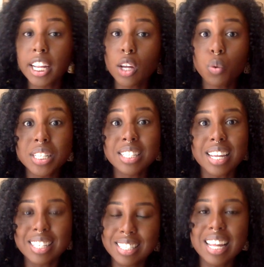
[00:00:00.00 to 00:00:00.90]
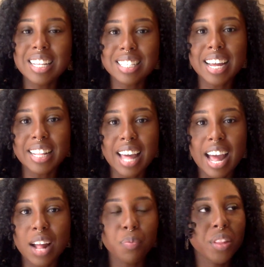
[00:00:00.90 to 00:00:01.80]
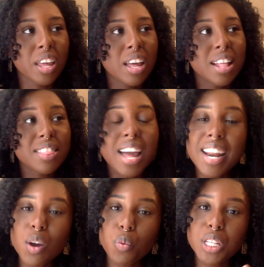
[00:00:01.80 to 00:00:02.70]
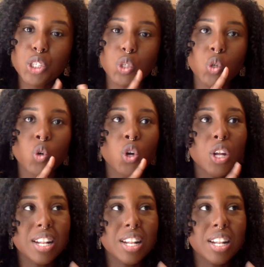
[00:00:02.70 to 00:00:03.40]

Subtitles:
linguistics, things like that. Then it went to